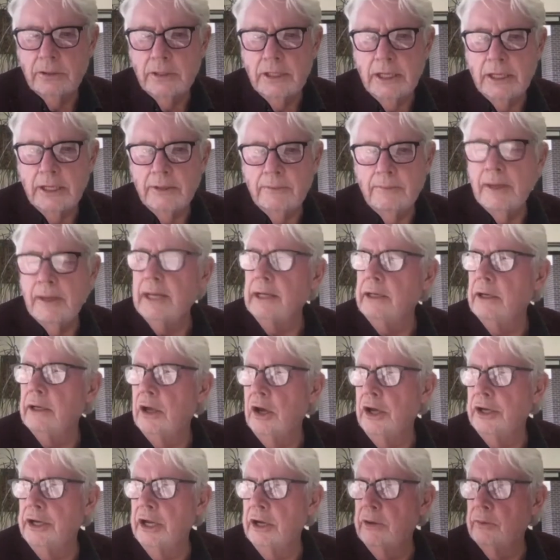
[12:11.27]
And
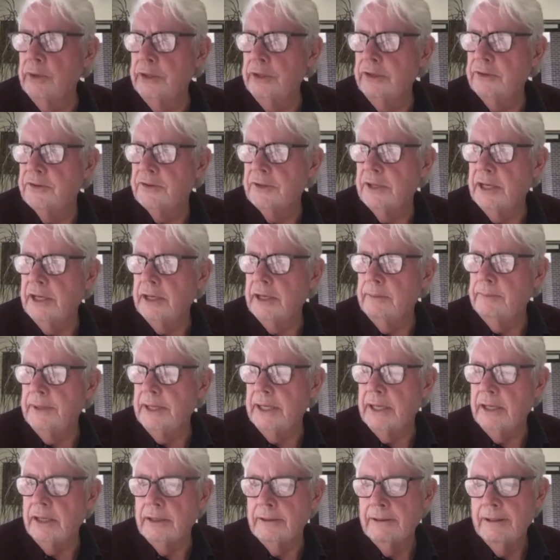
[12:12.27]
I know what you say
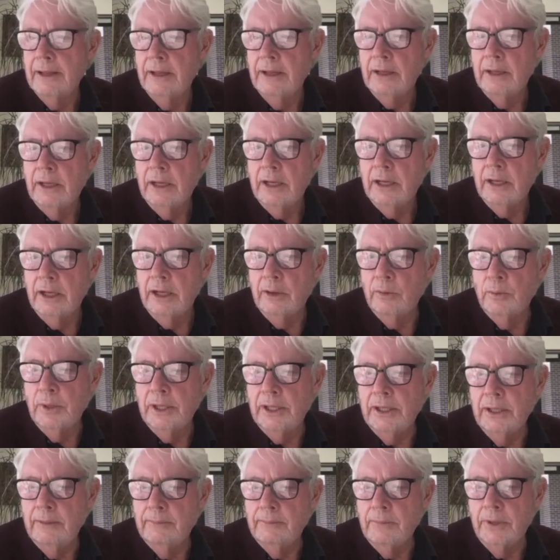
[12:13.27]
about,
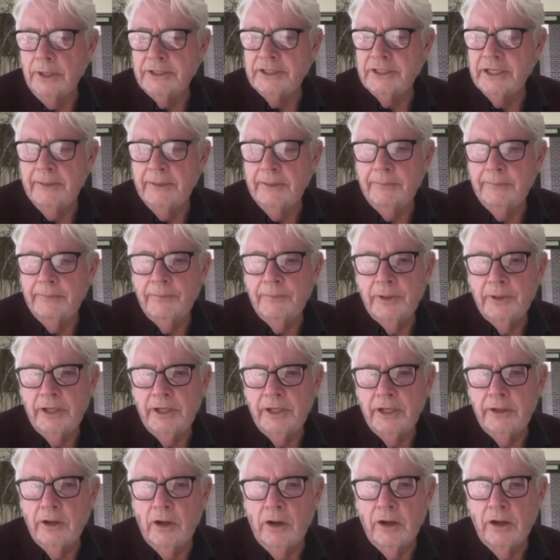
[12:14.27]
my
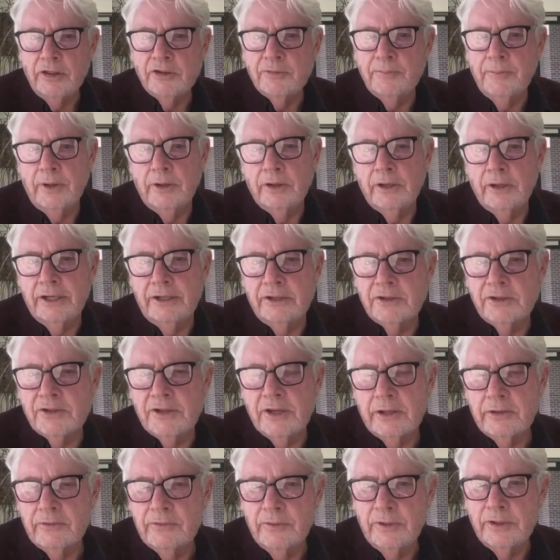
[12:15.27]
deputy and I spoke at a
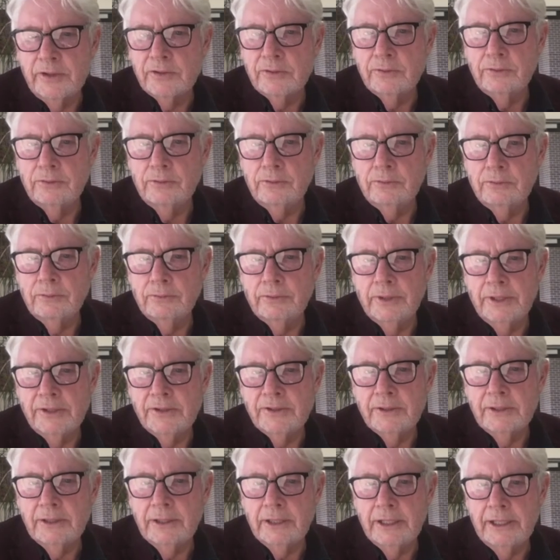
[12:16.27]
secondary school
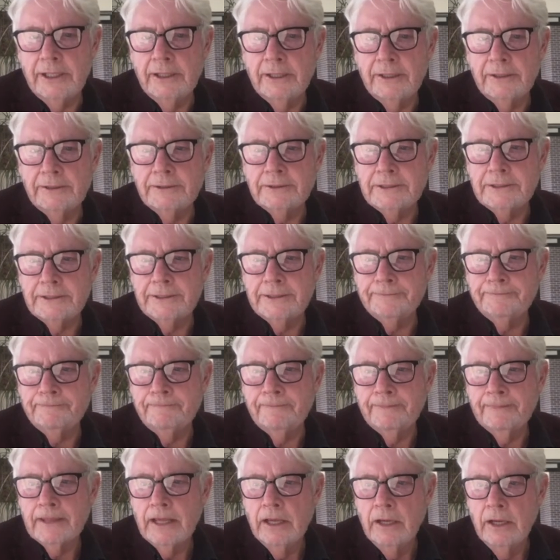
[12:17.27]
recently, and
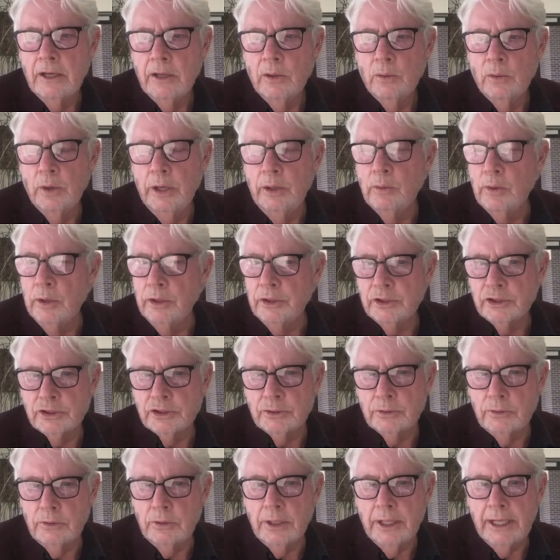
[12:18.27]
we weren't
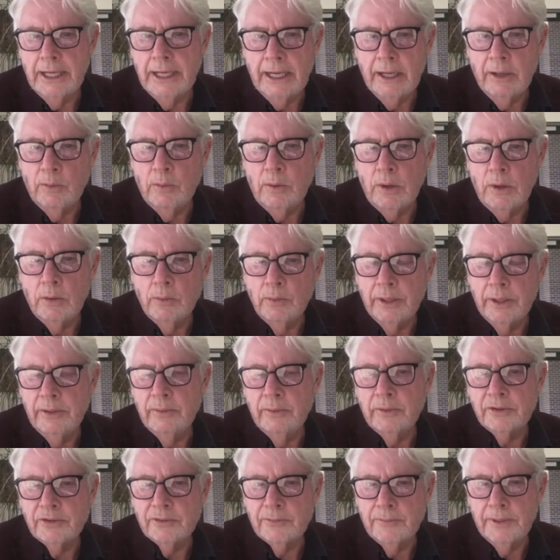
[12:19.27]
sure how what we
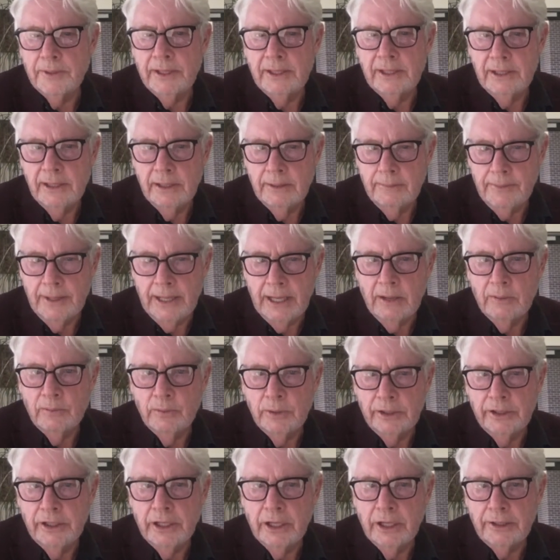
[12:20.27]
were speaking about
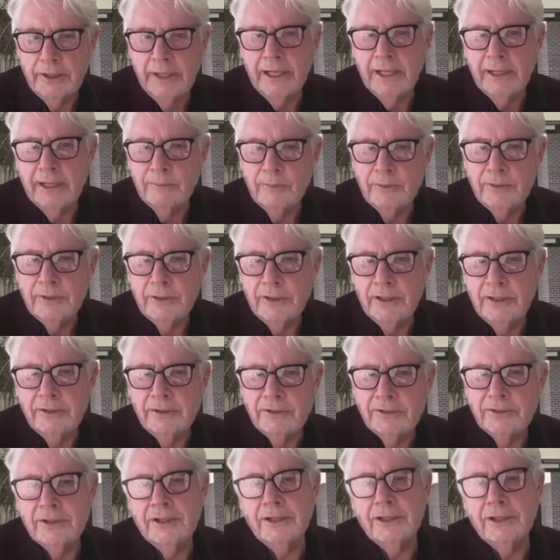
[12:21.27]
would go down with
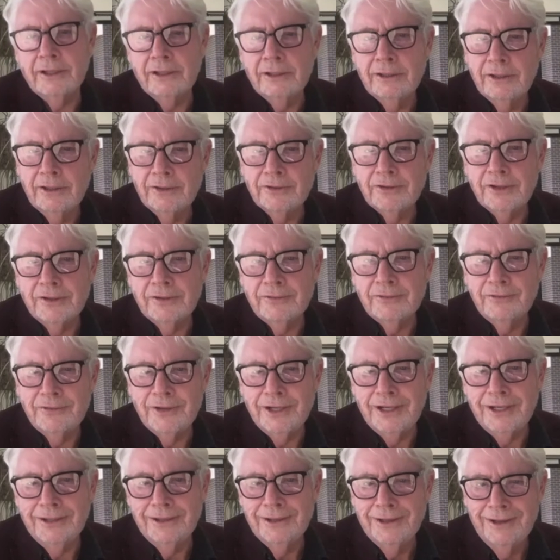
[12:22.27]
these
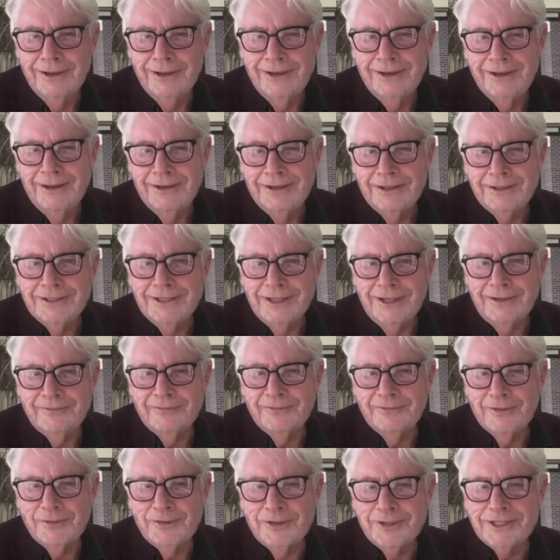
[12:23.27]
secondary tough
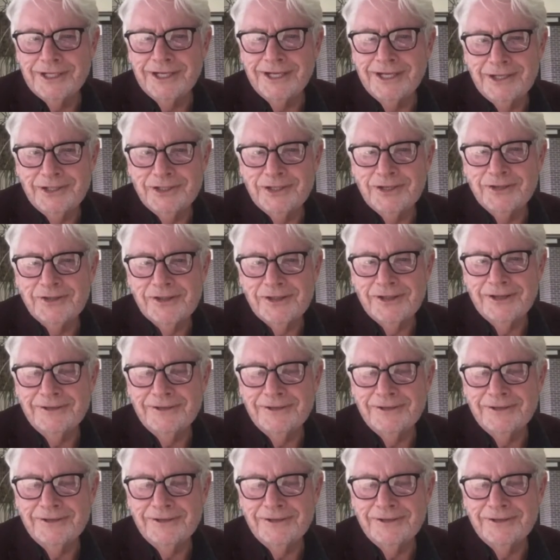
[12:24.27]
sort of teachers.